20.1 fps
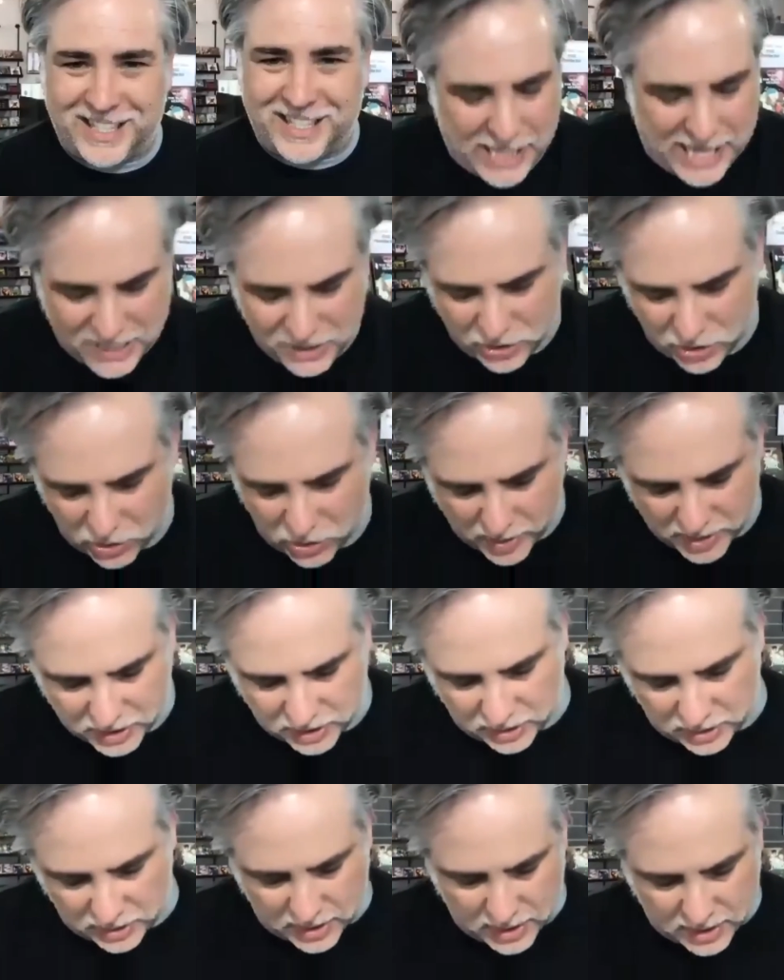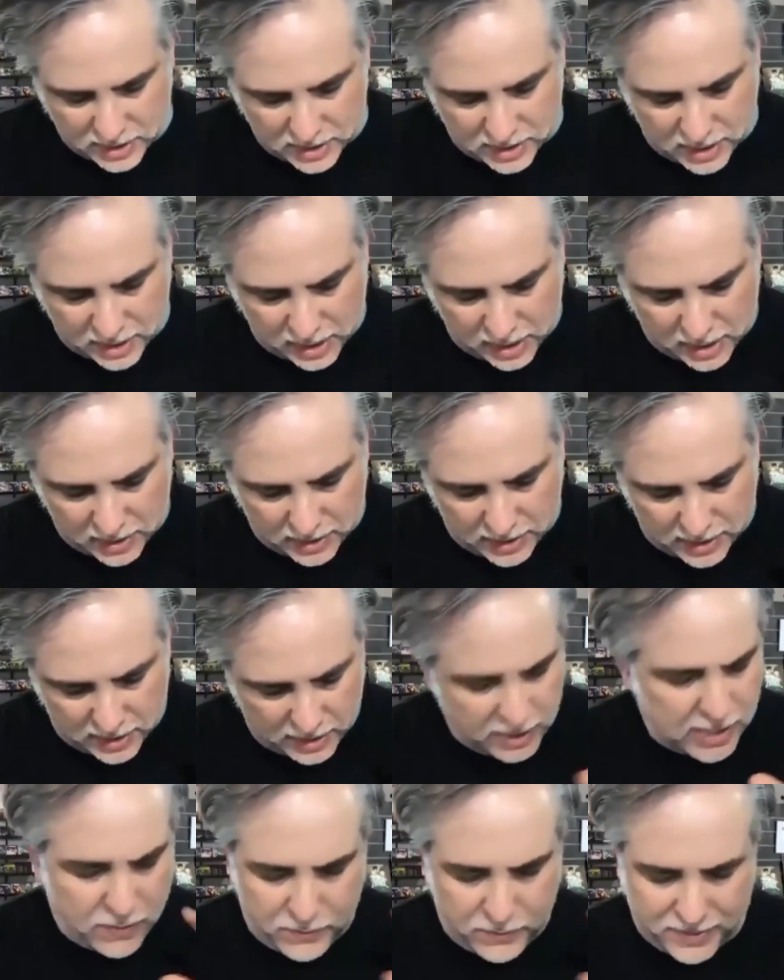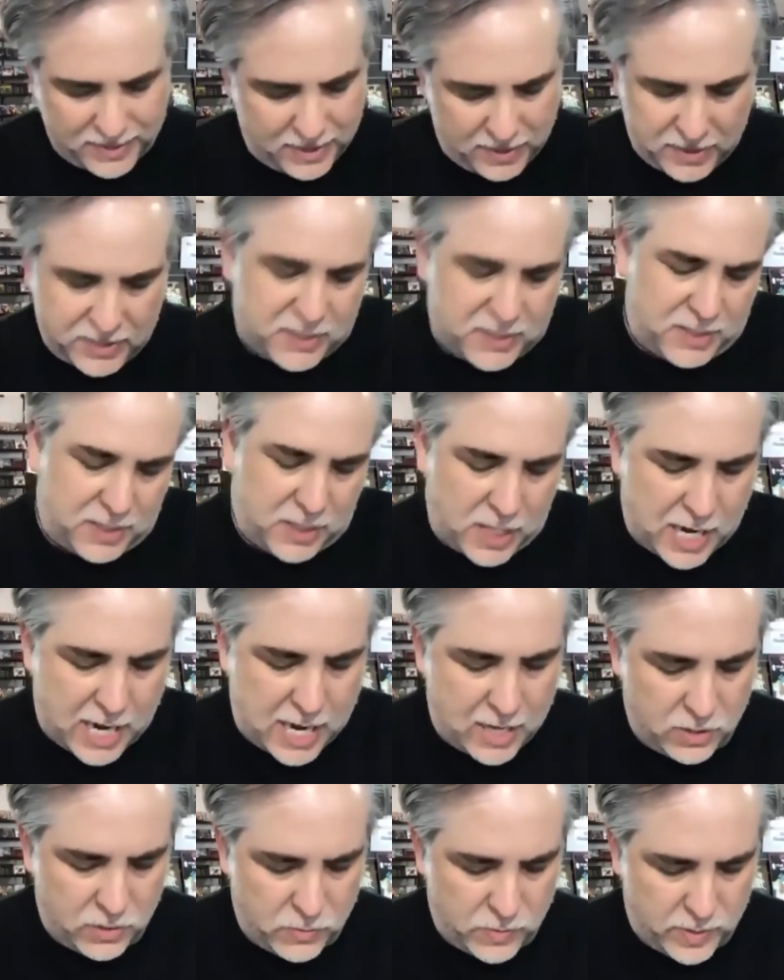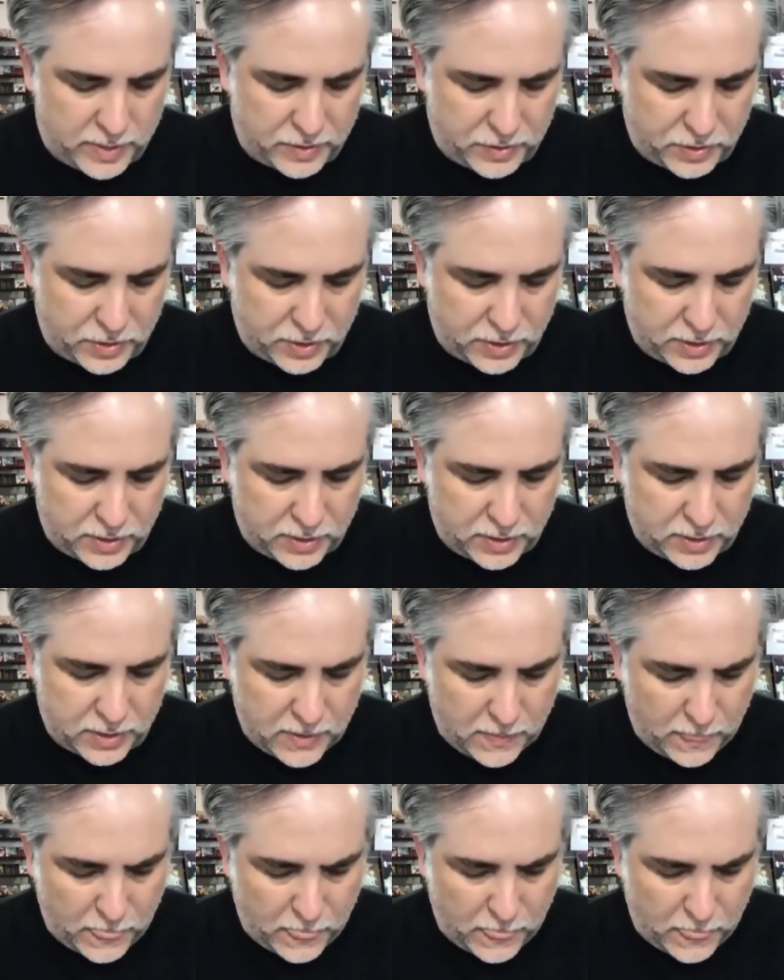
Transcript: I ask you a question? Again, and this is a Kyle question.